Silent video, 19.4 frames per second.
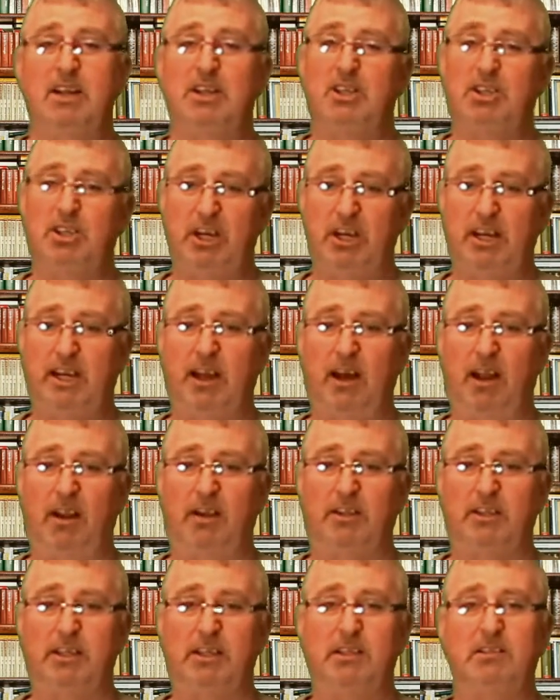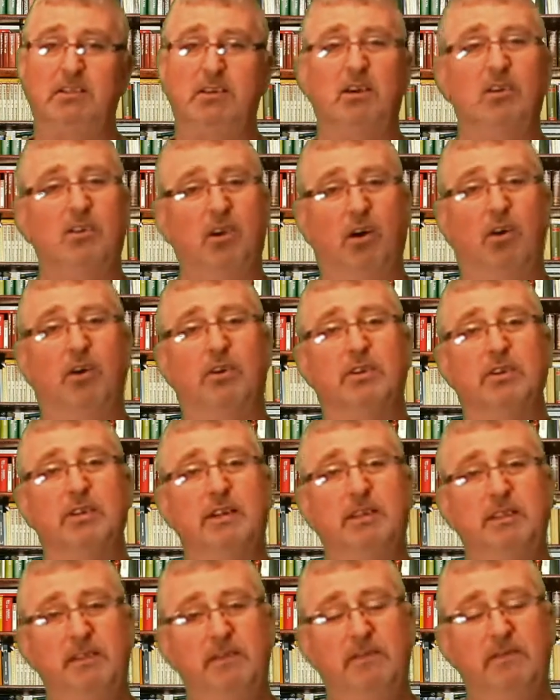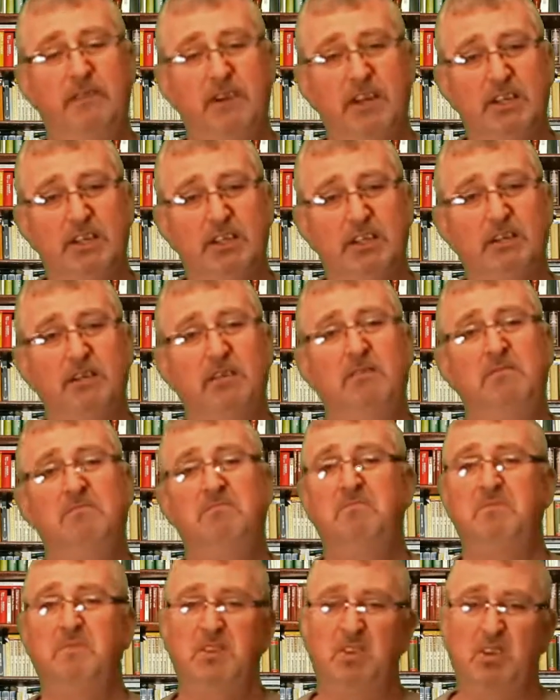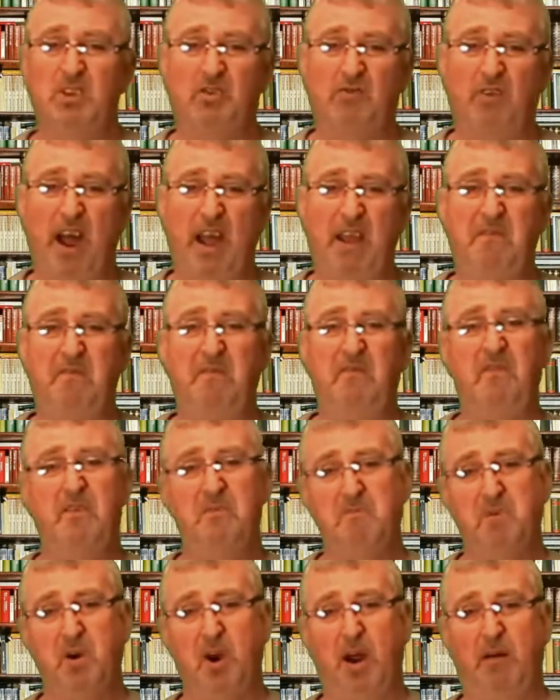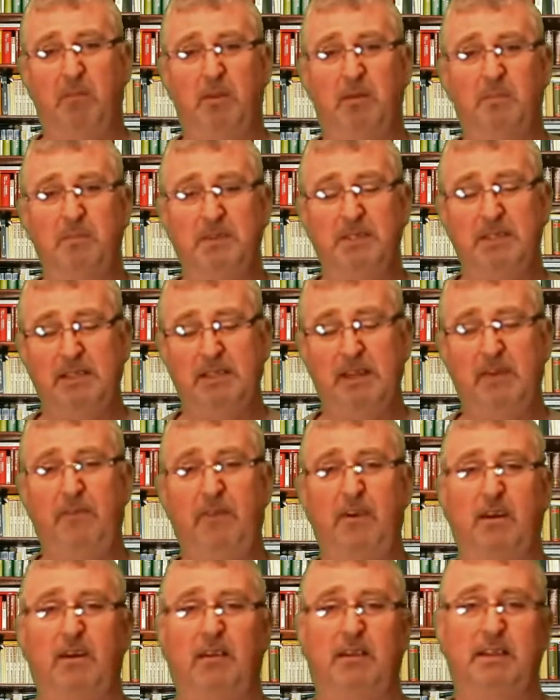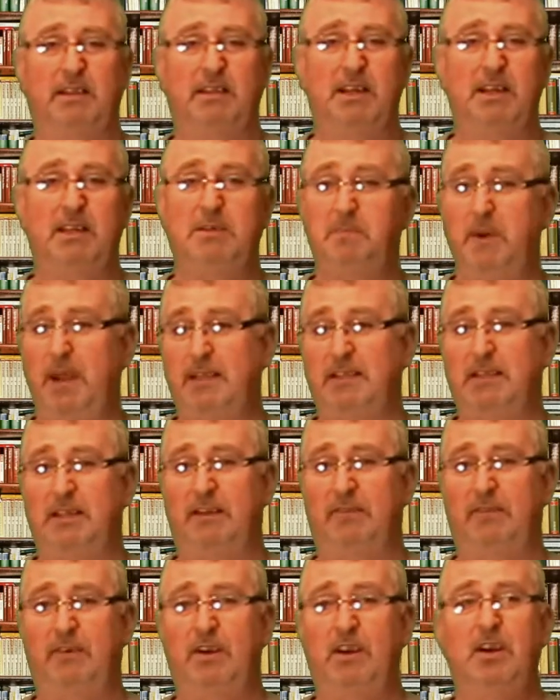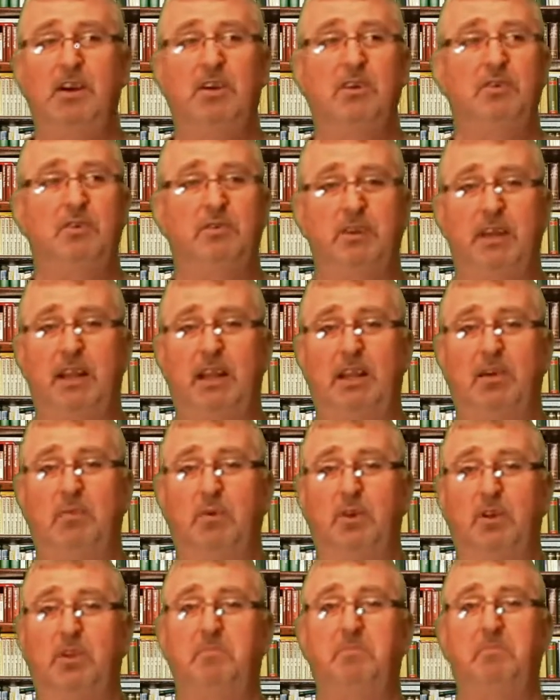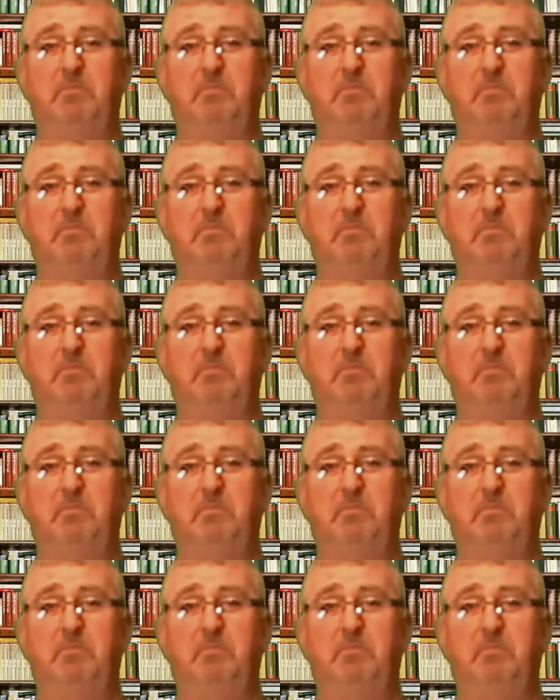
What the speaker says: genealogies cause division, strife, problems and difficulties, especially if you're dealing with